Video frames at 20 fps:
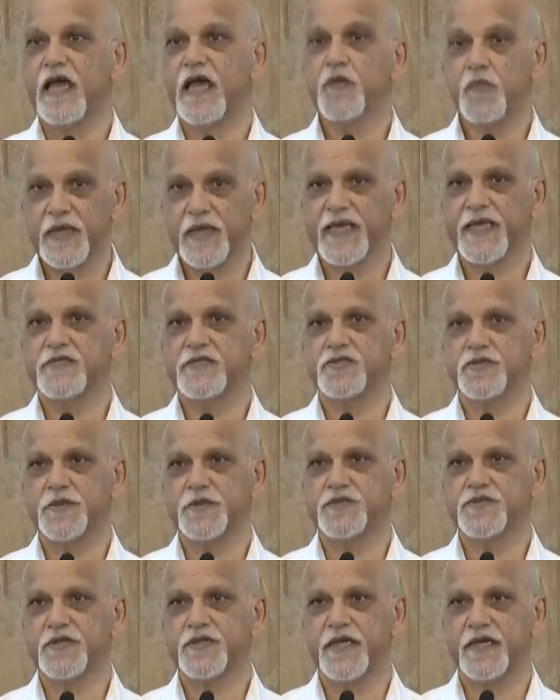And we can
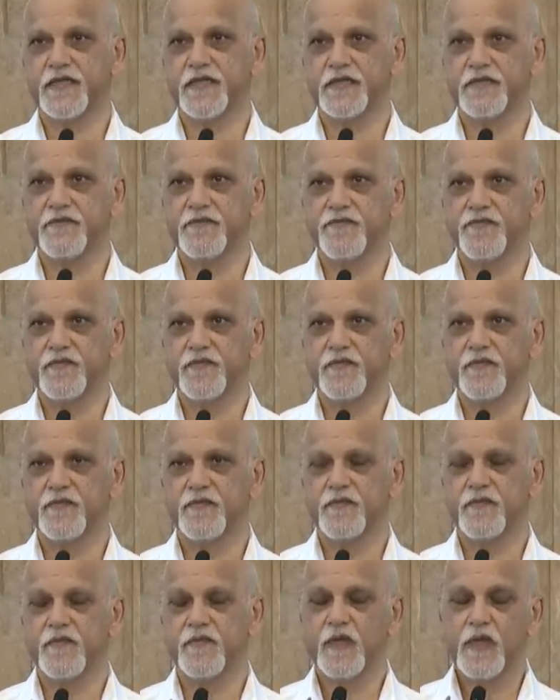do it together.
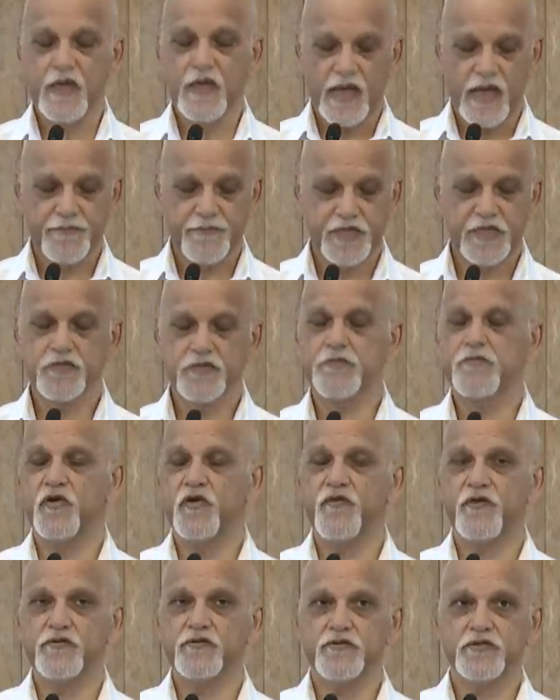I'm going to
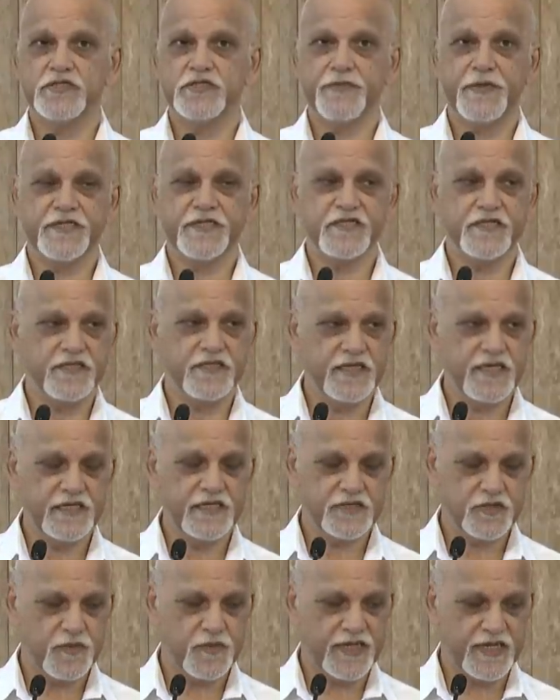move on to special
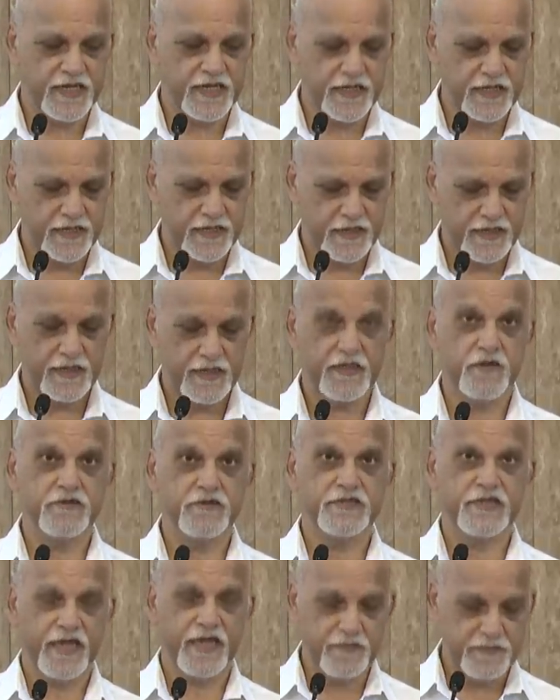needs quickly. I
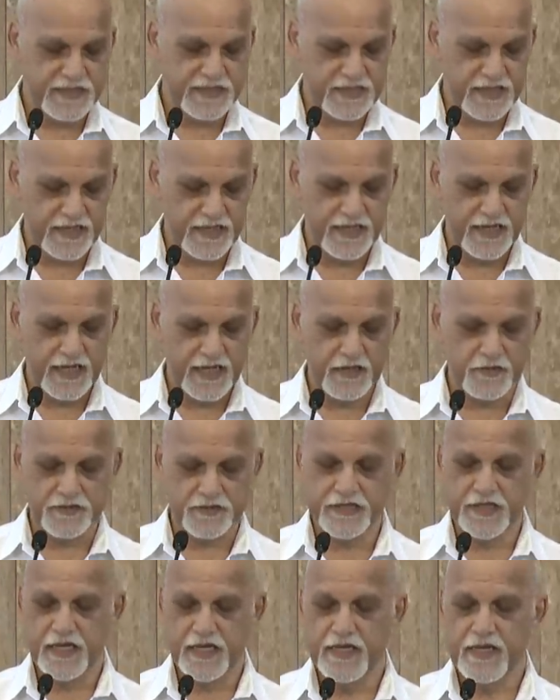know time is running
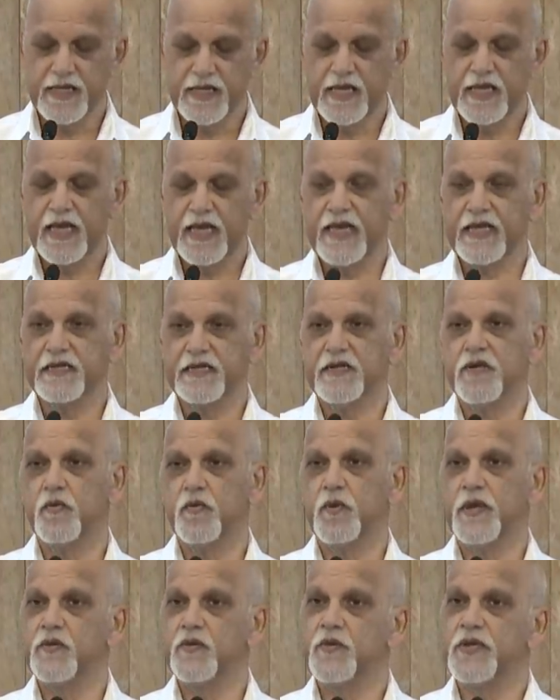out. And
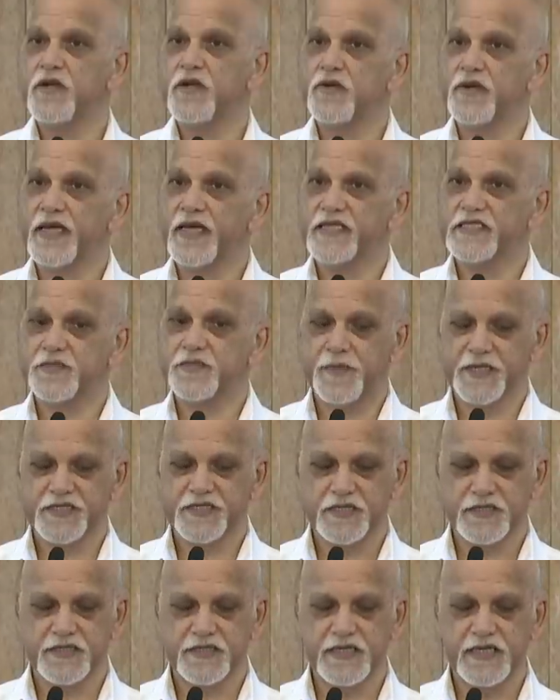when we look at
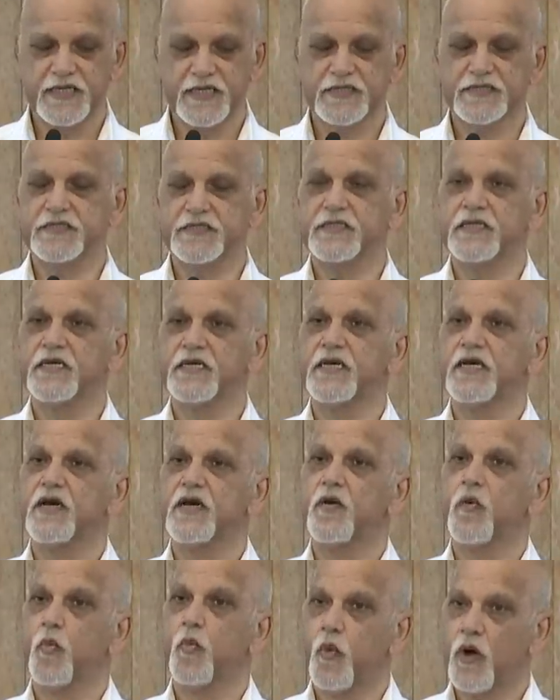special needs,
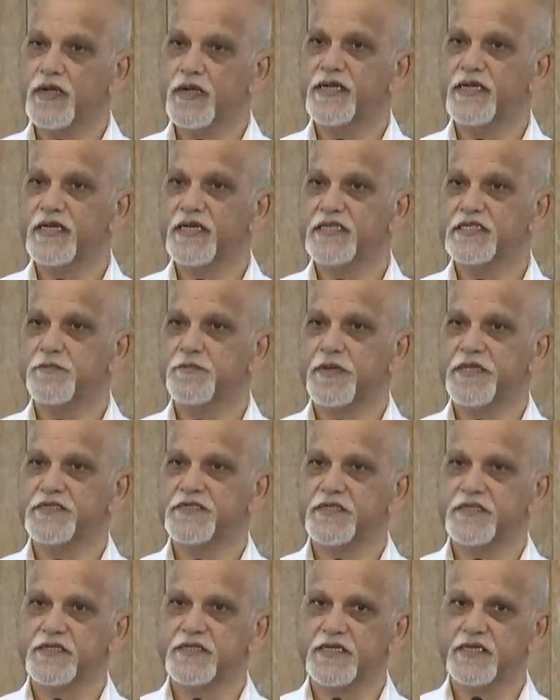what is
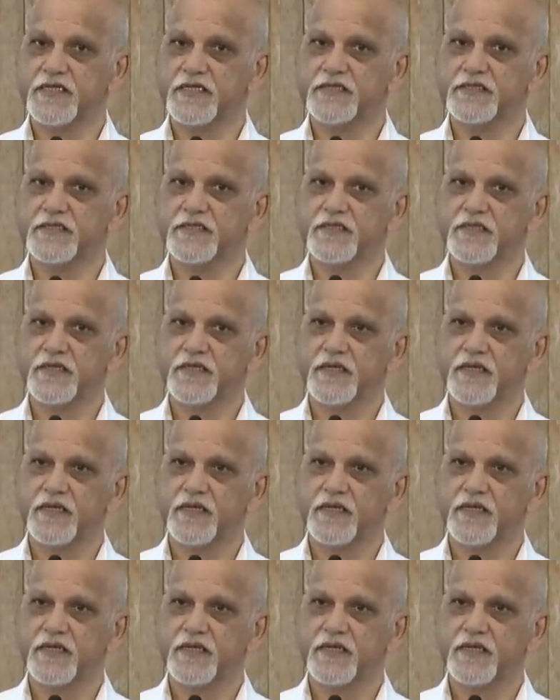special needs?